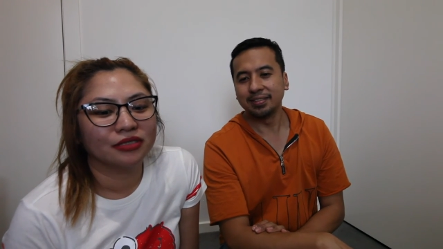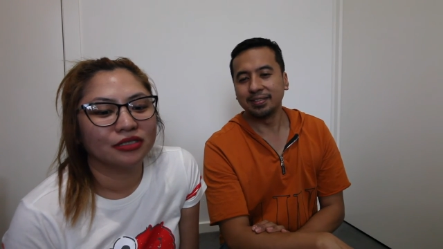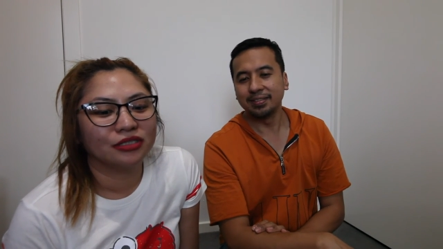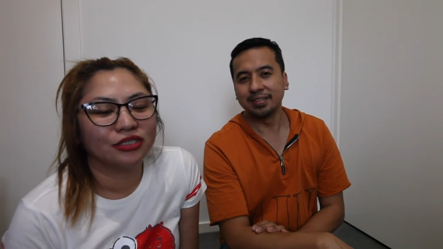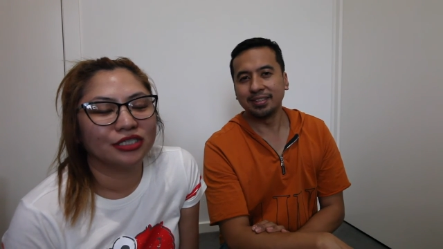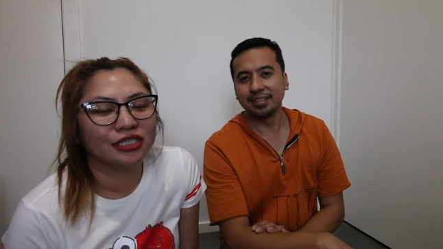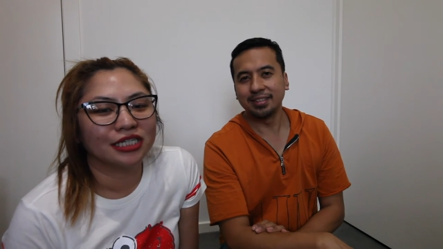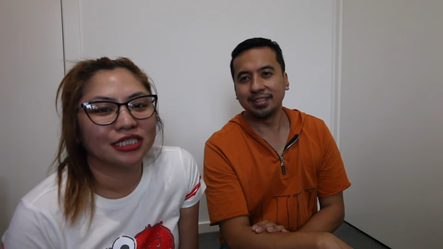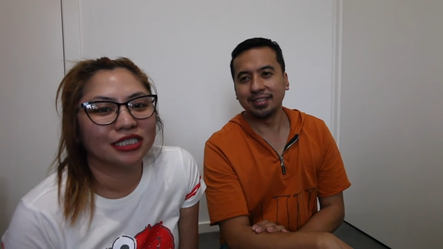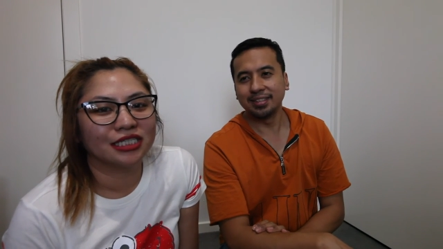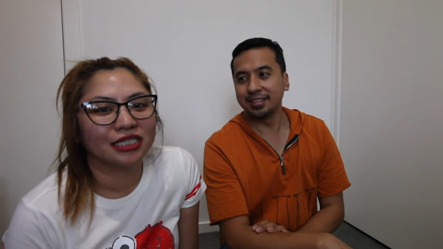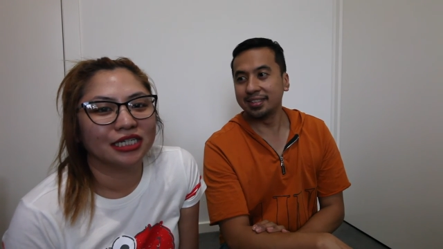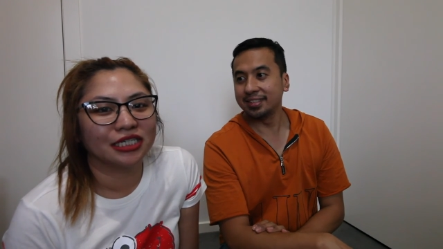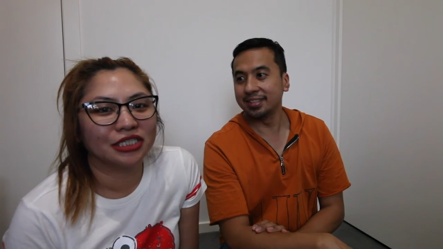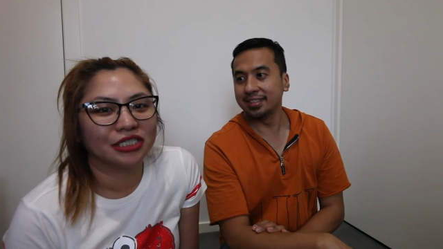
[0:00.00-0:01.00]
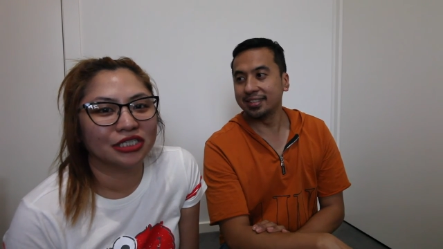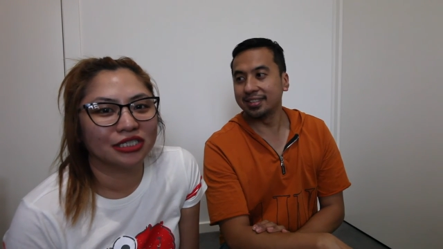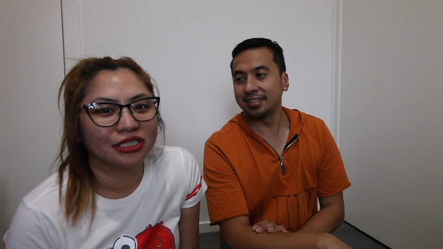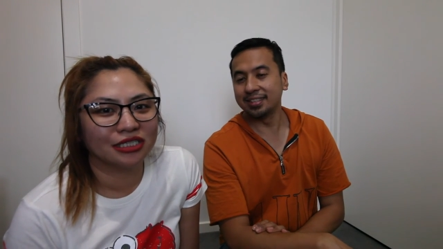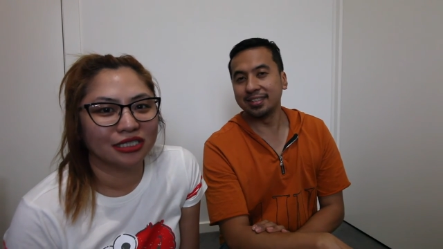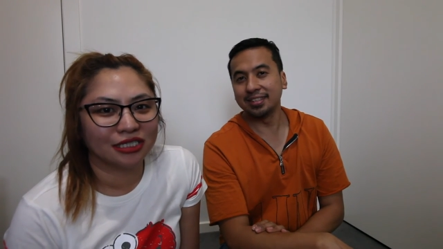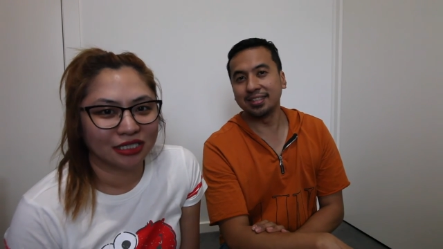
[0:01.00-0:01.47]
Speaker 1: new
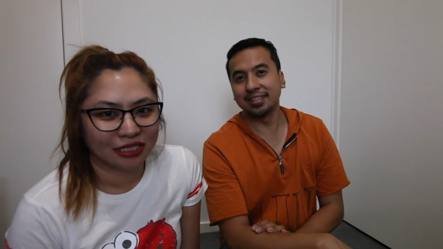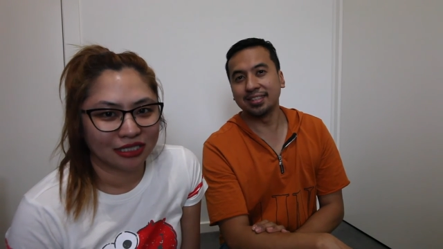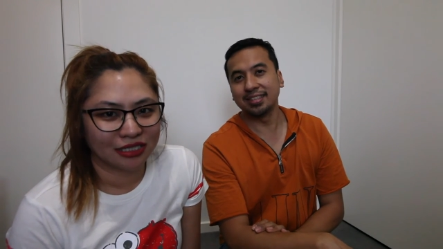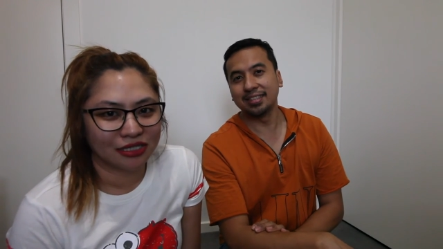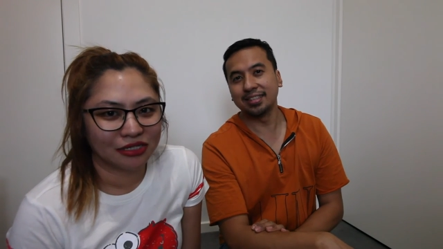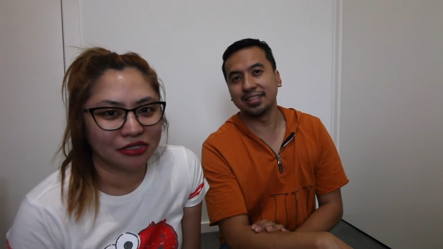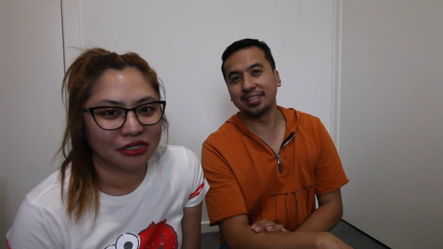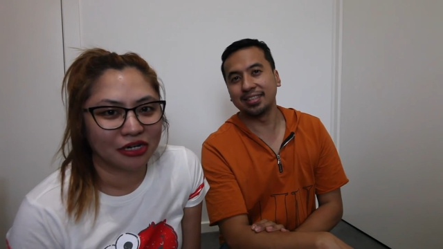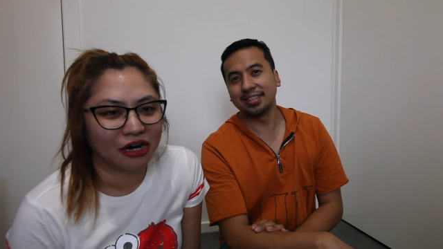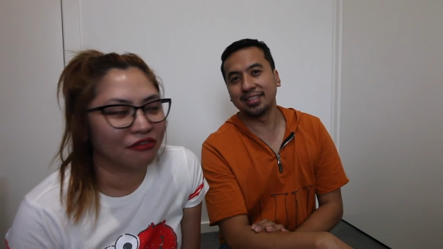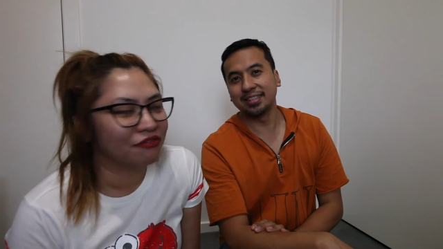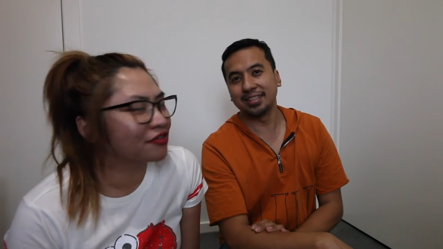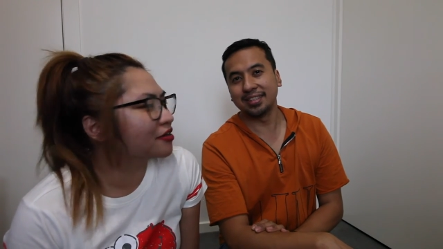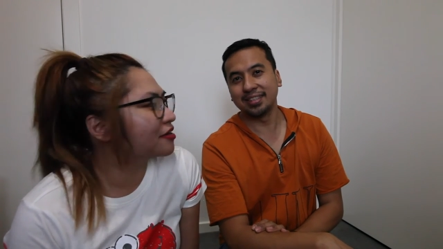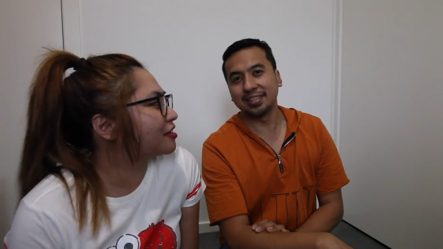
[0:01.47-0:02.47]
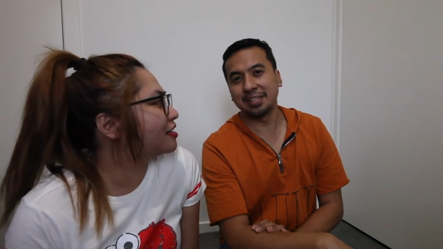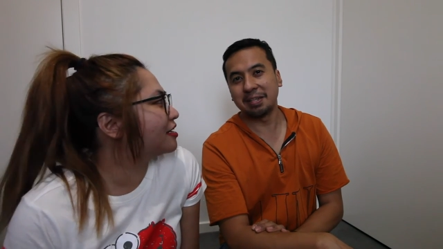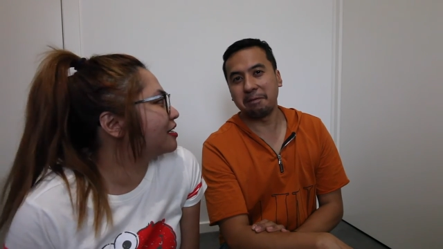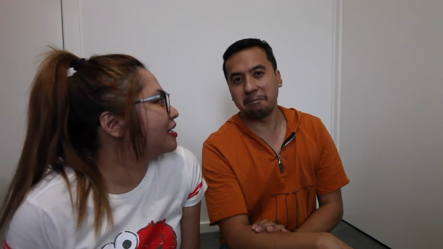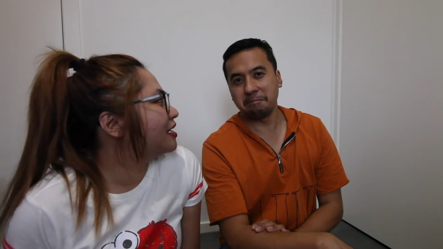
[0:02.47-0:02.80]
destinations to cover